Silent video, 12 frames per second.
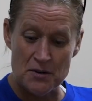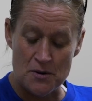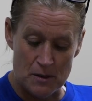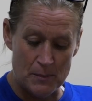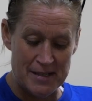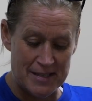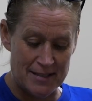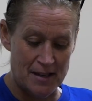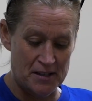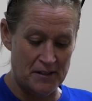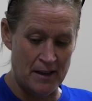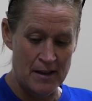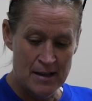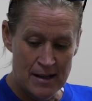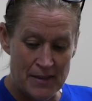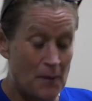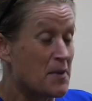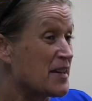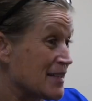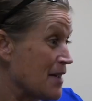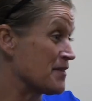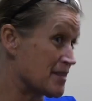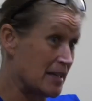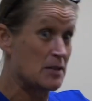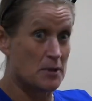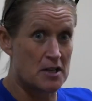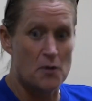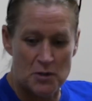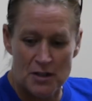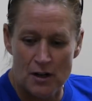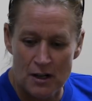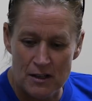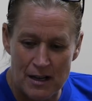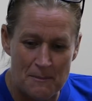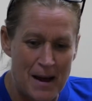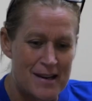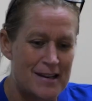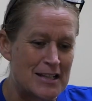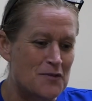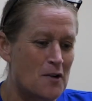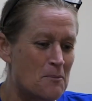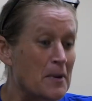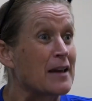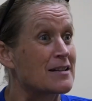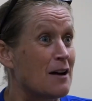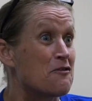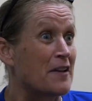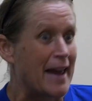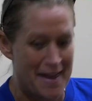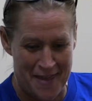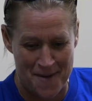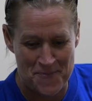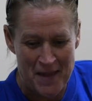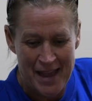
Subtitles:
And we decided that there were the seven C's, which I've also got to look at my list for because I'll forget them.